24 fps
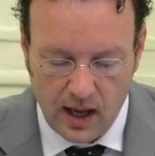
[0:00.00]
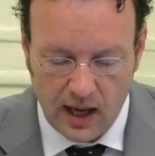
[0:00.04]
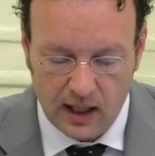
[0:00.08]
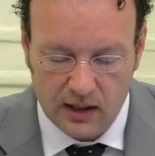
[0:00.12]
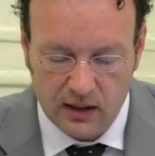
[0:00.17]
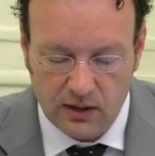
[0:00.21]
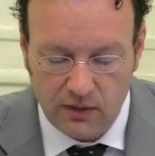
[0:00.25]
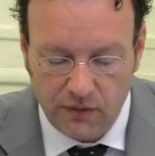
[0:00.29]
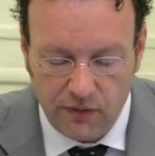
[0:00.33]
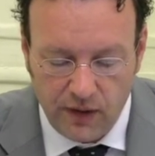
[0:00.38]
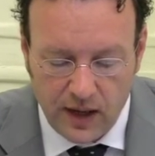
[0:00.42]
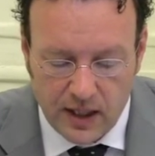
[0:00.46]

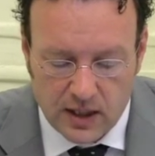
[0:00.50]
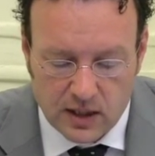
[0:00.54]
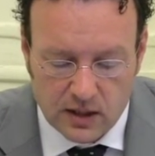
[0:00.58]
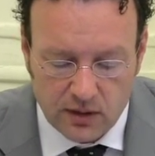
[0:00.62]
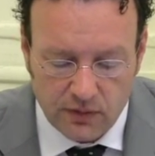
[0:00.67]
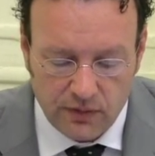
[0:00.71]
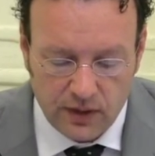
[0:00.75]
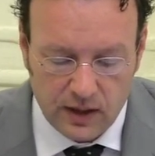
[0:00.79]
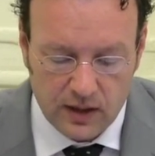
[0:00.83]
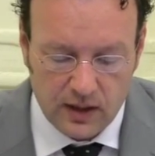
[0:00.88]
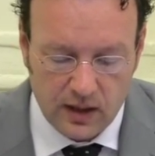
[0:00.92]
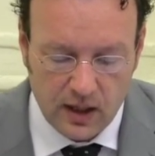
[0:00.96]
At the face
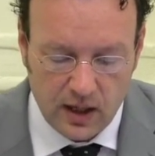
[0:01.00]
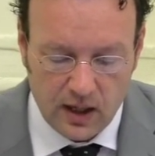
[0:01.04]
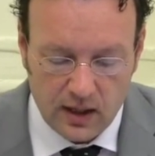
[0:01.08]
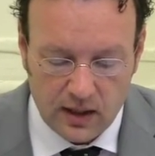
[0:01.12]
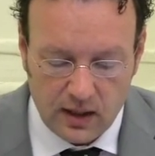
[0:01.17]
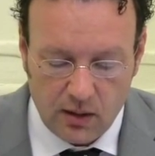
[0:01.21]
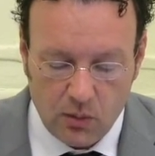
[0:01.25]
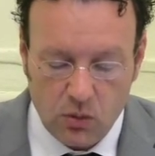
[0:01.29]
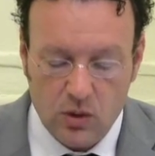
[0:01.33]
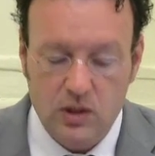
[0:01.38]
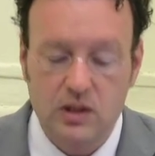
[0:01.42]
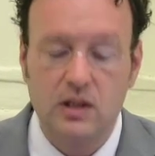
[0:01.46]
of it,
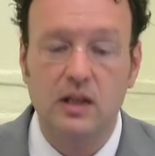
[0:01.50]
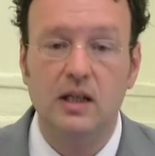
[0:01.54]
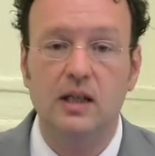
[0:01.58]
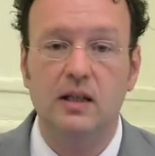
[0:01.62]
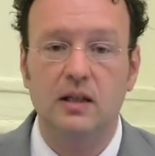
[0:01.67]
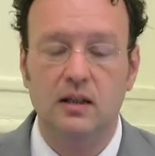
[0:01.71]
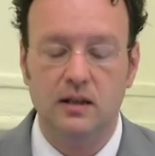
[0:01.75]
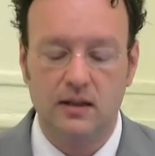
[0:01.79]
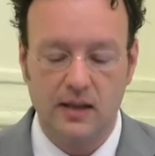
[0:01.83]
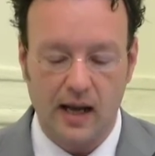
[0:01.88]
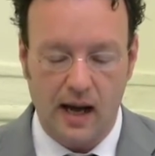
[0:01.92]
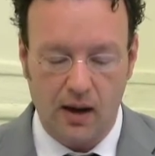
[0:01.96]
there was
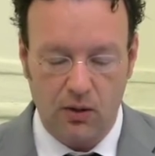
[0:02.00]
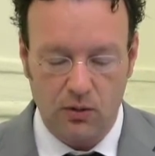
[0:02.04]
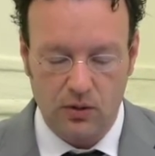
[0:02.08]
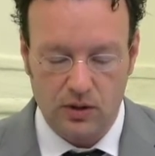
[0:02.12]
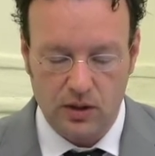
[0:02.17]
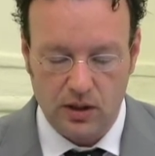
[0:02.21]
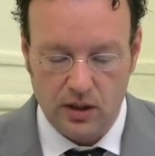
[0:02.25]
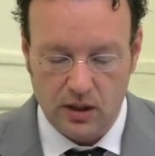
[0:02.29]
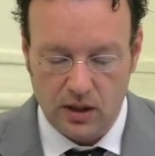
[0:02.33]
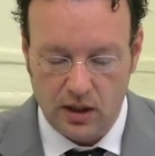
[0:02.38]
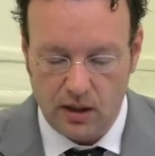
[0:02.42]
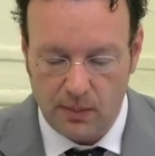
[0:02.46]
little
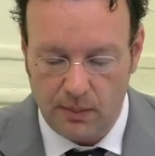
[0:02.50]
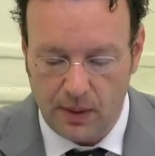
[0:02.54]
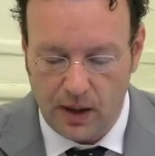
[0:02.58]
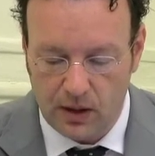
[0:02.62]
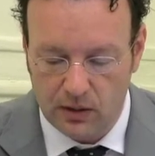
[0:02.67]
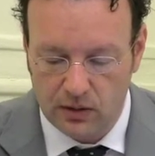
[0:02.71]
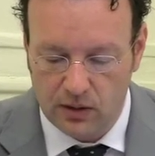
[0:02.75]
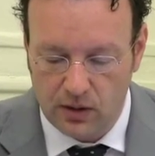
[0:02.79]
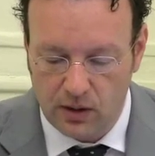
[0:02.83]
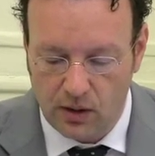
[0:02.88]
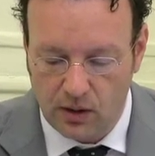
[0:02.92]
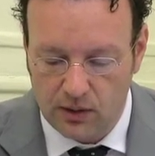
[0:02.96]
doubt
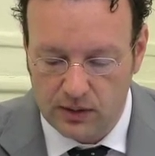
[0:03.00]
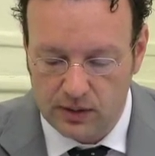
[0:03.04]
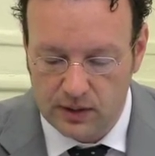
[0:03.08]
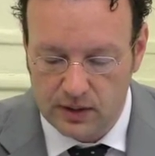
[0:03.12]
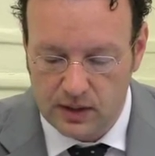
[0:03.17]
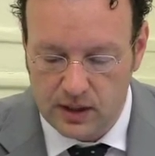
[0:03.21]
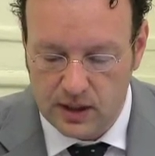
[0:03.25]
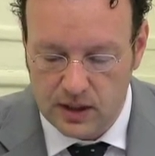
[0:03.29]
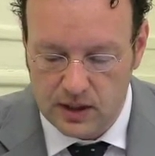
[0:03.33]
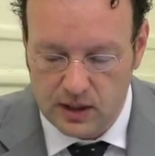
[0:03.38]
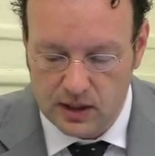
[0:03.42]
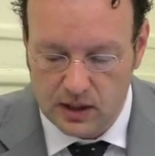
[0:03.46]
about the
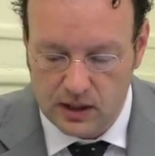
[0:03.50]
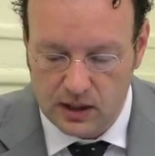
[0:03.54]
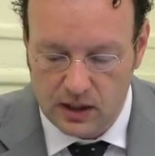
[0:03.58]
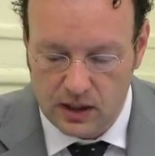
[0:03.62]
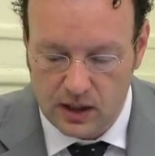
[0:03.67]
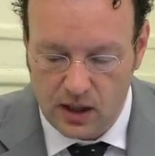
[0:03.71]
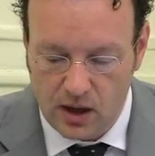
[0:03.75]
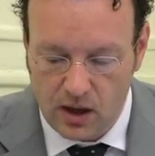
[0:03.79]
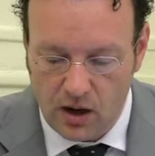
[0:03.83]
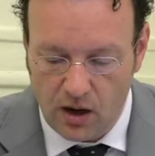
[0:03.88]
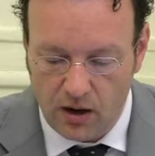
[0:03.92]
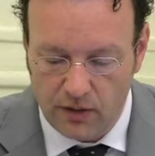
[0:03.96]

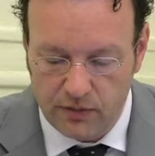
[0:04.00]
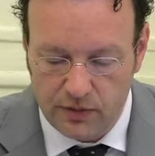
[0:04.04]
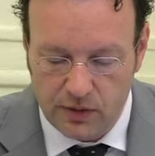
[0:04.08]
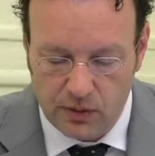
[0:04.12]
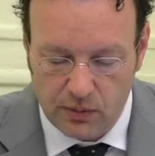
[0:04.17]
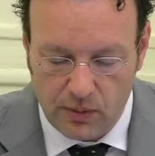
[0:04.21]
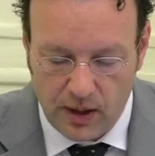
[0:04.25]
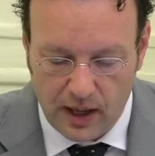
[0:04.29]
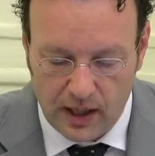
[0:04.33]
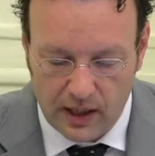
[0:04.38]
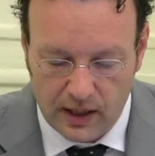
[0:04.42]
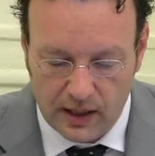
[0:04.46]
authenticity of the
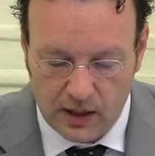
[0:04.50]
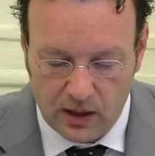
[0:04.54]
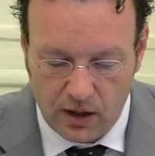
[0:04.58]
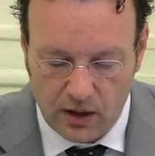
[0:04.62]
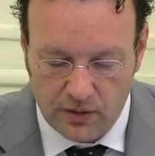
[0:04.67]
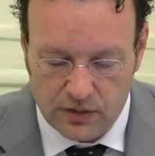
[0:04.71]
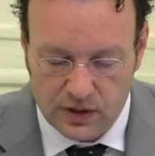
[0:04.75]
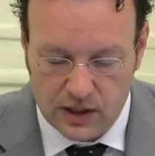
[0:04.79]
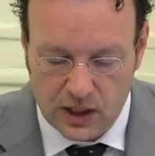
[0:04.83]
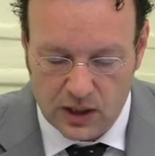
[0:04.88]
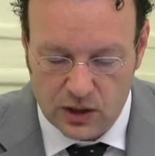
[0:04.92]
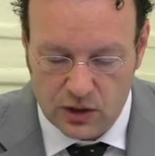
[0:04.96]
relic
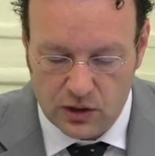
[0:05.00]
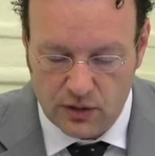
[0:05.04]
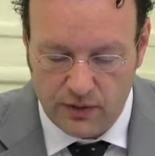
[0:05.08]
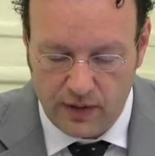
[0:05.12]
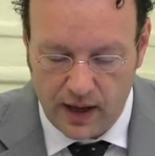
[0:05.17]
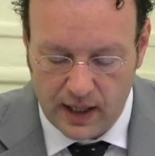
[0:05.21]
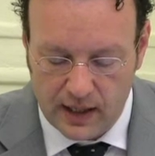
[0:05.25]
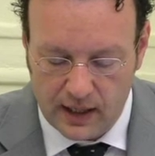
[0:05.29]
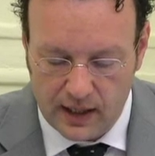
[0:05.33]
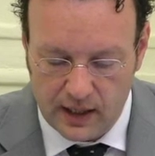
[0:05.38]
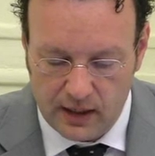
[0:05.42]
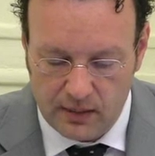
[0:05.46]
of San
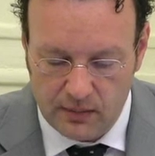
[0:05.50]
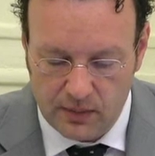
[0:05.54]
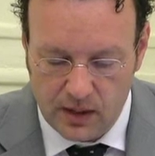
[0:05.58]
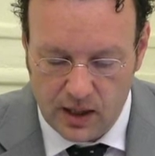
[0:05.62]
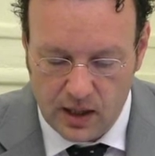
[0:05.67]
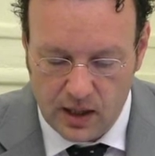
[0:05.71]
Giovanni,